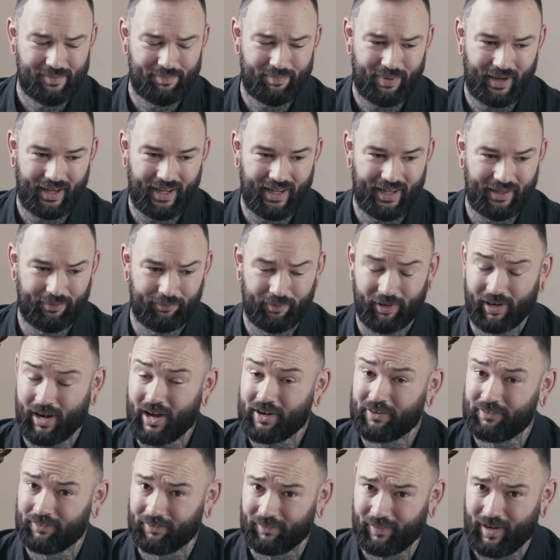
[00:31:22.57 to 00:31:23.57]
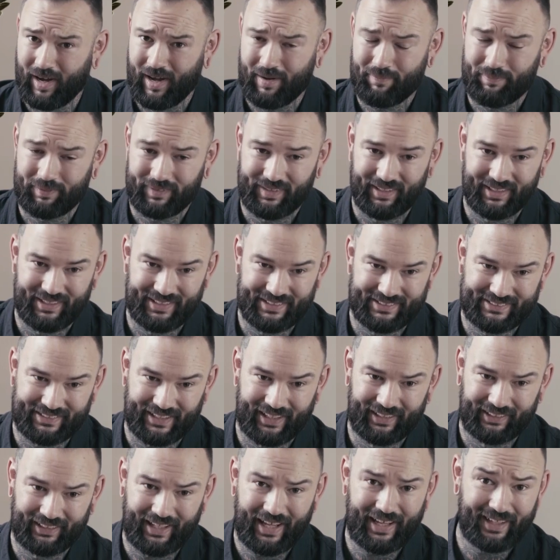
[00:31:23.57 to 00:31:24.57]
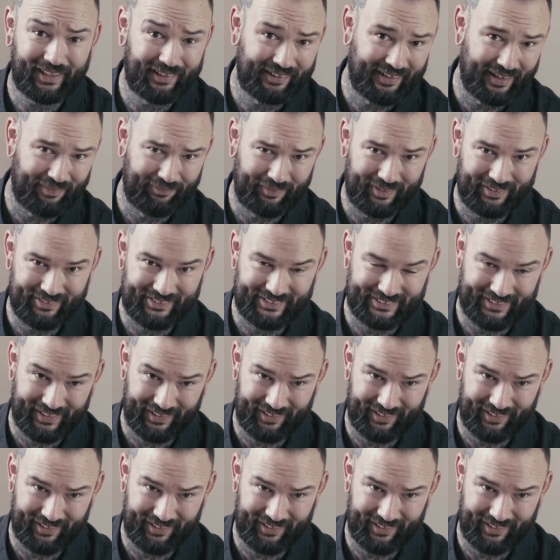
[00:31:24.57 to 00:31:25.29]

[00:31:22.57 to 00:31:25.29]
by where I grew up, there's a lake that we used